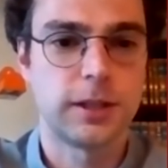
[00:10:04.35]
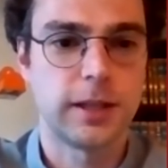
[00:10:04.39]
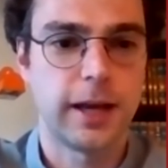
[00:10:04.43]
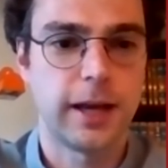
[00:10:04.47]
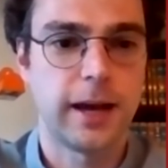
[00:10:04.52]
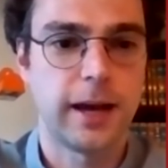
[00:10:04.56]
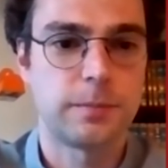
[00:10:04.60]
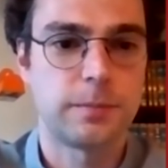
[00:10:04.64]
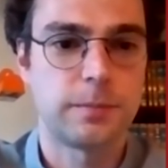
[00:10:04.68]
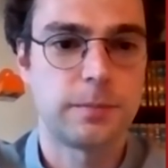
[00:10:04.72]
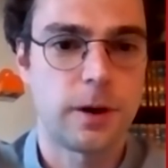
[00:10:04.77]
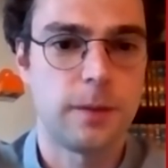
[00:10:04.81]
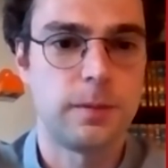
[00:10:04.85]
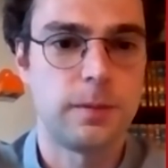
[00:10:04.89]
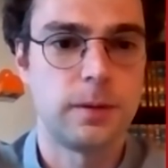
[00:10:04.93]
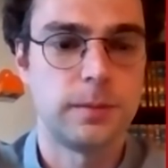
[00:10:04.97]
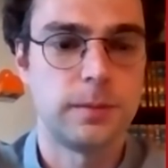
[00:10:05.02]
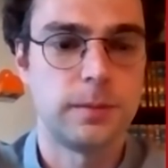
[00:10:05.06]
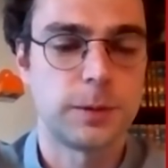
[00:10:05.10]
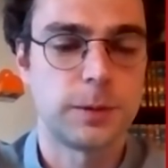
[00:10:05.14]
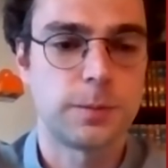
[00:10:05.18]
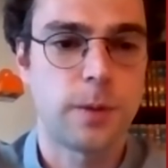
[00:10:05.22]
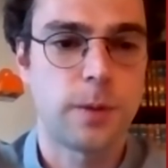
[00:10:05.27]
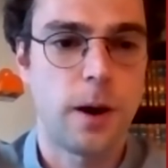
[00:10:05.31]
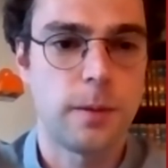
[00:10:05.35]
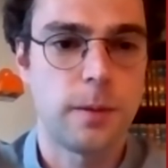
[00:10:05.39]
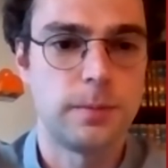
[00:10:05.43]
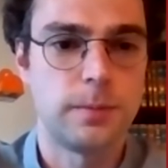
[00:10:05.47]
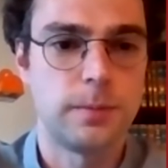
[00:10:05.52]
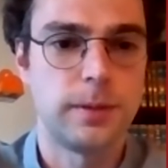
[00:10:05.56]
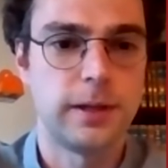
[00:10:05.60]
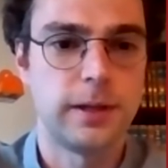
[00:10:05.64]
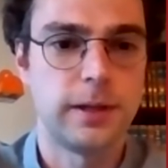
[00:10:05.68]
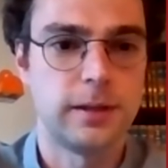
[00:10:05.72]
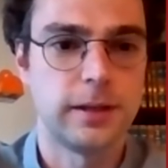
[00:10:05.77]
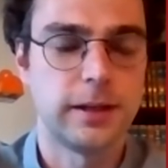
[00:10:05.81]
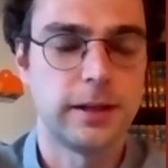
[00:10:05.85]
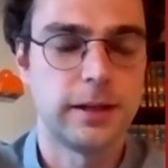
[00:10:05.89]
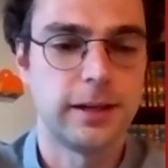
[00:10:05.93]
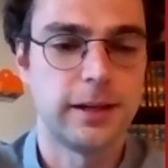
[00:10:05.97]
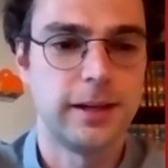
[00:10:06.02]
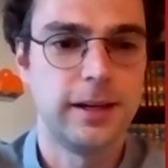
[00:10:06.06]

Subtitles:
that problem is probably the